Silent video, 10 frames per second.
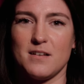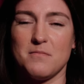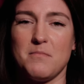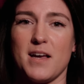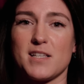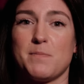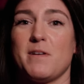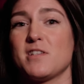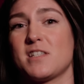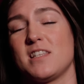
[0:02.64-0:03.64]
My
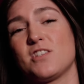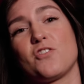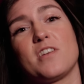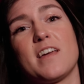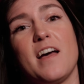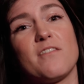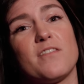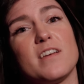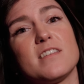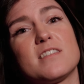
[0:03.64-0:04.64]
experience since joining
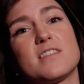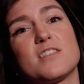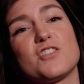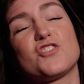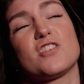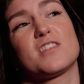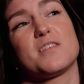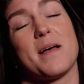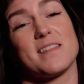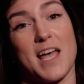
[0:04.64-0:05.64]
Canvas just
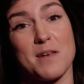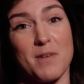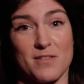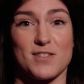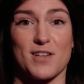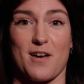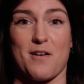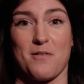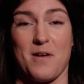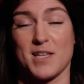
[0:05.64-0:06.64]
about 10 months
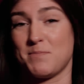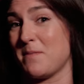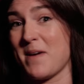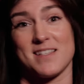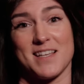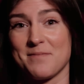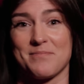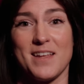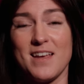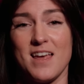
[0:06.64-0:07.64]
ago has been amazing.
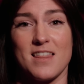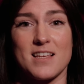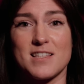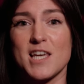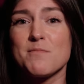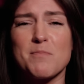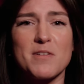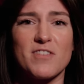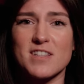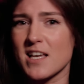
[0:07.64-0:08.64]
The team have been
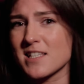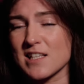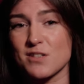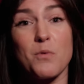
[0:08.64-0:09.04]
fantastic to